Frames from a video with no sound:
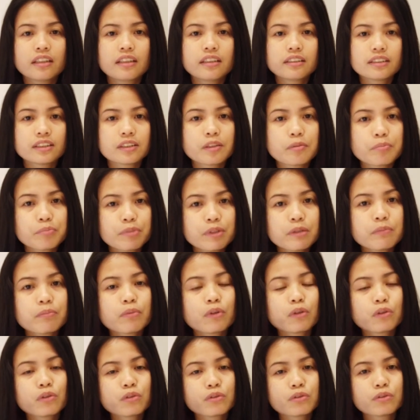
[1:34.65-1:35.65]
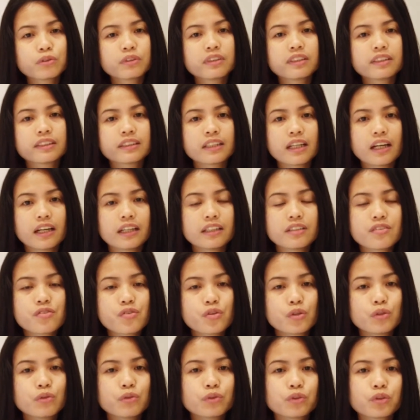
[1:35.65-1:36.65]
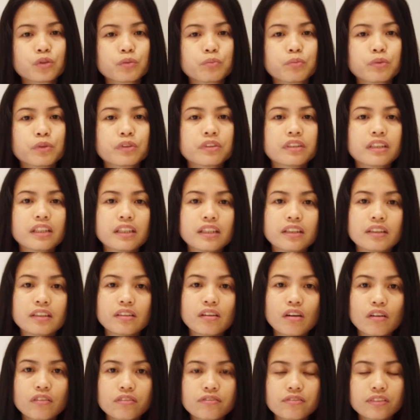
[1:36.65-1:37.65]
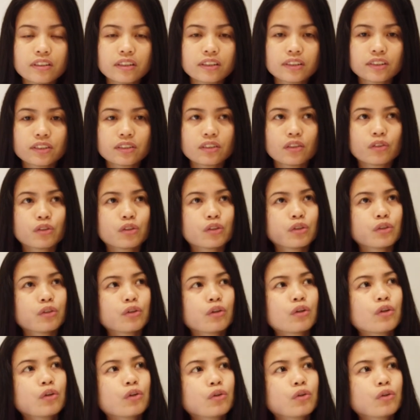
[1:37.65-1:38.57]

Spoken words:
It's the people who decide who to put in office, or